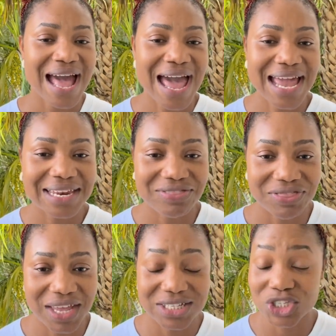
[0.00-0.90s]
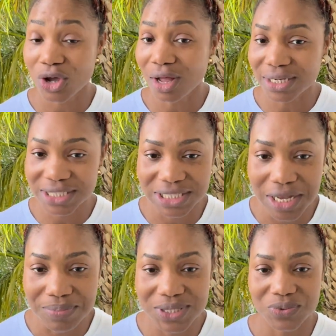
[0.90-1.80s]
anything,
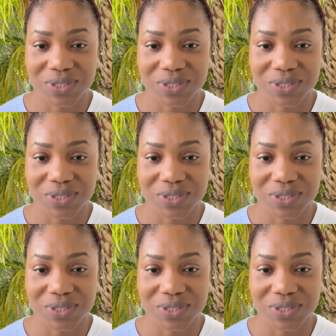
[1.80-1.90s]
scholarships,